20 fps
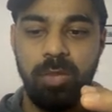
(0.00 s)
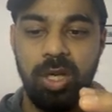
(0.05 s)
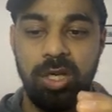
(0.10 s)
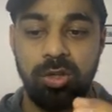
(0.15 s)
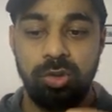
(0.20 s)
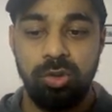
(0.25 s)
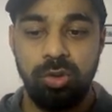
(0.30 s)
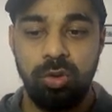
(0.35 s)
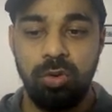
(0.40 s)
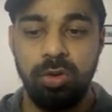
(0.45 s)

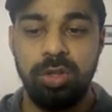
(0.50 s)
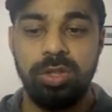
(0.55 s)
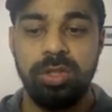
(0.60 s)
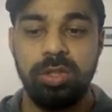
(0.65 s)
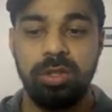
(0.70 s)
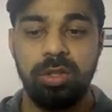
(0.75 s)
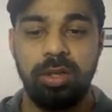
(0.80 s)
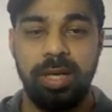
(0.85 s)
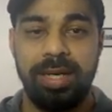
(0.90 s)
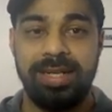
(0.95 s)
source,
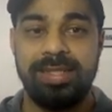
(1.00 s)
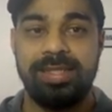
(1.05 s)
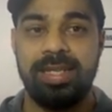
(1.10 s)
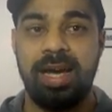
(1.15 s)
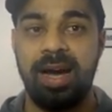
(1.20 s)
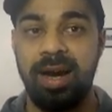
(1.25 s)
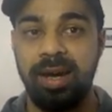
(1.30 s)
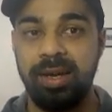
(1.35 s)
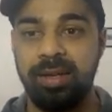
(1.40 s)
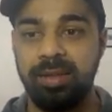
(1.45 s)
it's
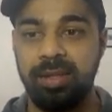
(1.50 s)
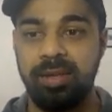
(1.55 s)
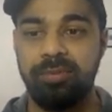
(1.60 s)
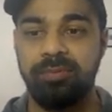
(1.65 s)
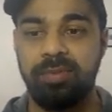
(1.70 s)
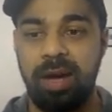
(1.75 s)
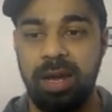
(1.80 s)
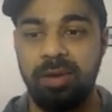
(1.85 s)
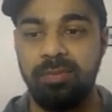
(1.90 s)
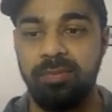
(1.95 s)
higher than
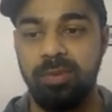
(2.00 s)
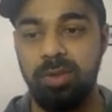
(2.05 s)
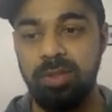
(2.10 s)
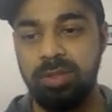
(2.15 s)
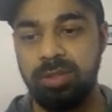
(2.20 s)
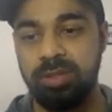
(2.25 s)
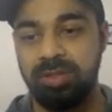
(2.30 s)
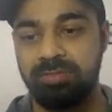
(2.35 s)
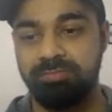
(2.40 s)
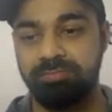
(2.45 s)
5
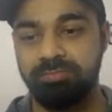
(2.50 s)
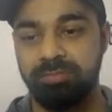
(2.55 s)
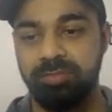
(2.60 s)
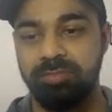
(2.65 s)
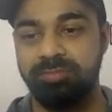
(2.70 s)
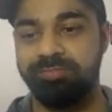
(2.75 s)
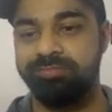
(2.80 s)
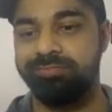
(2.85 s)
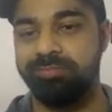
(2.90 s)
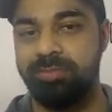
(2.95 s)
volts,
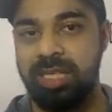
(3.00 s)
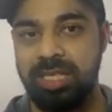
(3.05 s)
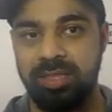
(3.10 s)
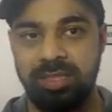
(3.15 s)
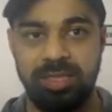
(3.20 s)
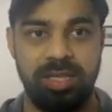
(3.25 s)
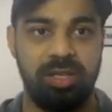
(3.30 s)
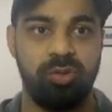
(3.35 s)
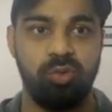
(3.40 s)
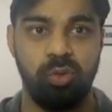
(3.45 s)

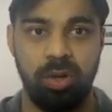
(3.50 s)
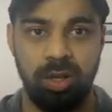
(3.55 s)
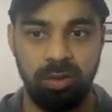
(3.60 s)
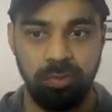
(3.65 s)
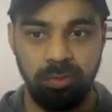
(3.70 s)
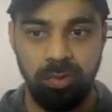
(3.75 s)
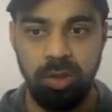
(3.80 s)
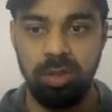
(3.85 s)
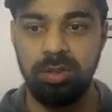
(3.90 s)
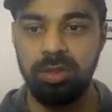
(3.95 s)
let's say
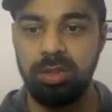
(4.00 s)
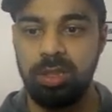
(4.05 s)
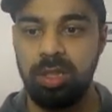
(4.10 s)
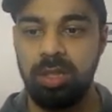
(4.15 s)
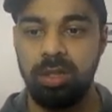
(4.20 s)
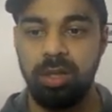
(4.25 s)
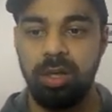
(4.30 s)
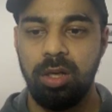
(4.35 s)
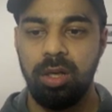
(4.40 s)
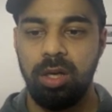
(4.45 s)
12 volts,
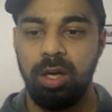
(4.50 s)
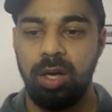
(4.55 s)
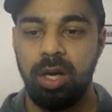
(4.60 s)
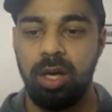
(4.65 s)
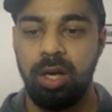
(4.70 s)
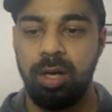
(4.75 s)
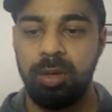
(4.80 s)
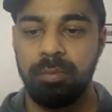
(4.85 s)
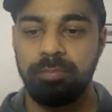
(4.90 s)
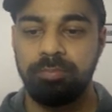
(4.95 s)

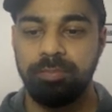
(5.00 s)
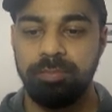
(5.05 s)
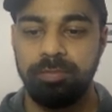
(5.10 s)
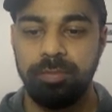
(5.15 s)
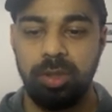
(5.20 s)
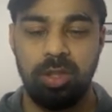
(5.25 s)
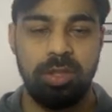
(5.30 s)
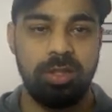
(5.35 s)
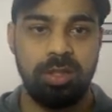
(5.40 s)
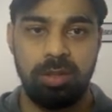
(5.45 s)

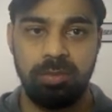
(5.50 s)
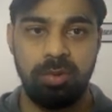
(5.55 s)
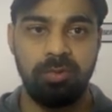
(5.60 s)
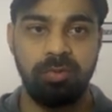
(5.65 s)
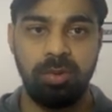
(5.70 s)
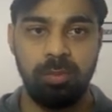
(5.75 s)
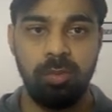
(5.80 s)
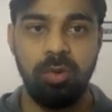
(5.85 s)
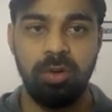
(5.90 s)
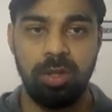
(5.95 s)
because some of
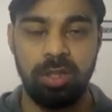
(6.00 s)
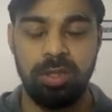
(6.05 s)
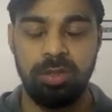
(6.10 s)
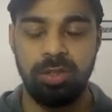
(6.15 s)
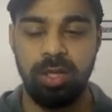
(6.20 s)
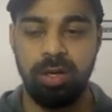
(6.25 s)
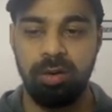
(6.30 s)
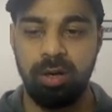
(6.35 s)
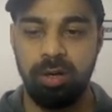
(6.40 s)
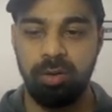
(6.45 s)
the motors
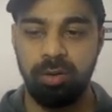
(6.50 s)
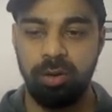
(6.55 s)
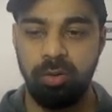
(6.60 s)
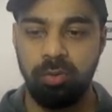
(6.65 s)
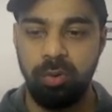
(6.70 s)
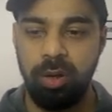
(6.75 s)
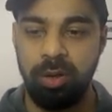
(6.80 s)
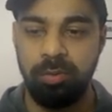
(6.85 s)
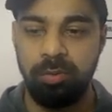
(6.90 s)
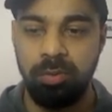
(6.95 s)
they run on
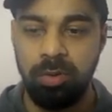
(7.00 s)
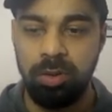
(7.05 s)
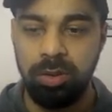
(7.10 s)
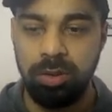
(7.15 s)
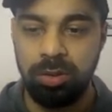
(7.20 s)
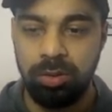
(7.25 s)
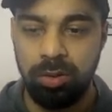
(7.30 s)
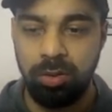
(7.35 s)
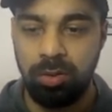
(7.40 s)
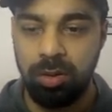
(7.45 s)
12
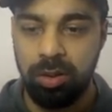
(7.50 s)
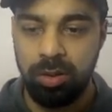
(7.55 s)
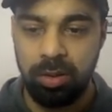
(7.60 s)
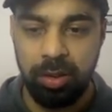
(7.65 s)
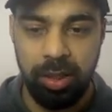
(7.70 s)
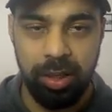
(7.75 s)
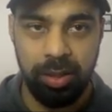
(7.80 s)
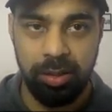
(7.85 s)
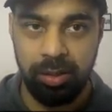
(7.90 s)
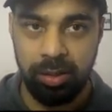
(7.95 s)
volts, or
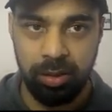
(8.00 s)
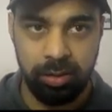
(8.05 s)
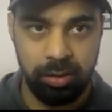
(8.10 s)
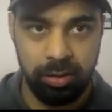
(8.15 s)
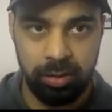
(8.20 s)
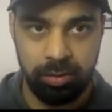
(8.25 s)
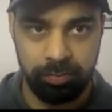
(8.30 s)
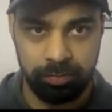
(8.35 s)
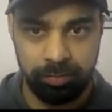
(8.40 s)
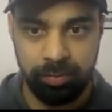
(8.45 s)
any
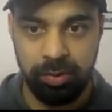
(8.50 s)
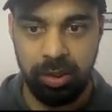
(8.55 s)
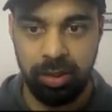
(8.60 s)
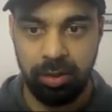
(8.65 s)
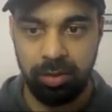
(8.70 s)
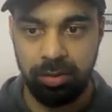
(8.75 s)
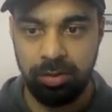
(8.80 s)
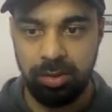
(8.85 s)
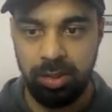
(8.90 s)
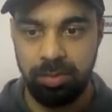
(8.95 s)
other, there
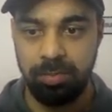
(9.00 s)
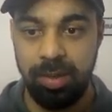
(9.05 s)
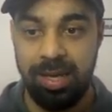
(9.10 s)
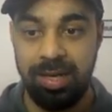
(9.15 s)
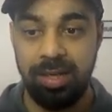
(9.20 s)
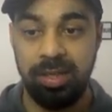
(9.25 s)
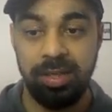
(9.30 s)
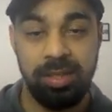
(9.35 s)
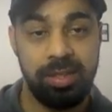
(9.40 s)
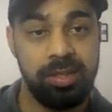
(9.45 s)
are some
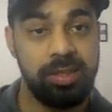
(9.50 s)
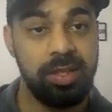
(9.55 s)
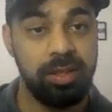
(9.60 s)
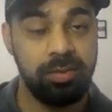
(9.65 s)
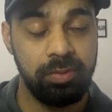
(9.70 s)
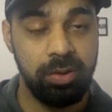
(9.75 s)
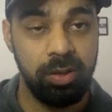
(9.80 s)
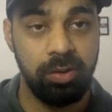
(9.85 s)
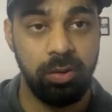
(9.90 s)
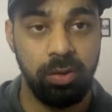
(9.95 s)
LEDs that
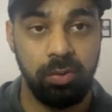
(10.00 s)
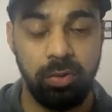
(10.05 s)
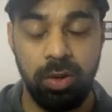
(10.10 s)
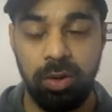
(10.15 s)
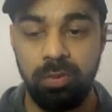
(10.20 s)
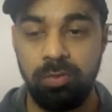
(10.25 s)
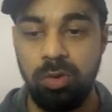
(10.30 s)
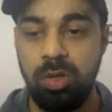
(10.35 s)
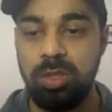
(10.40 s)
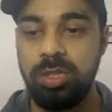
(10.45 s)
work on
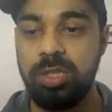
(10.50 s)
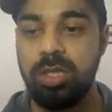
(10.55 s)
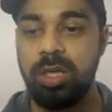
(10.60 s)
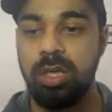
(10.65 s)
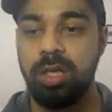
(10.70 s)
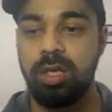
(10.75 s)
12 volts.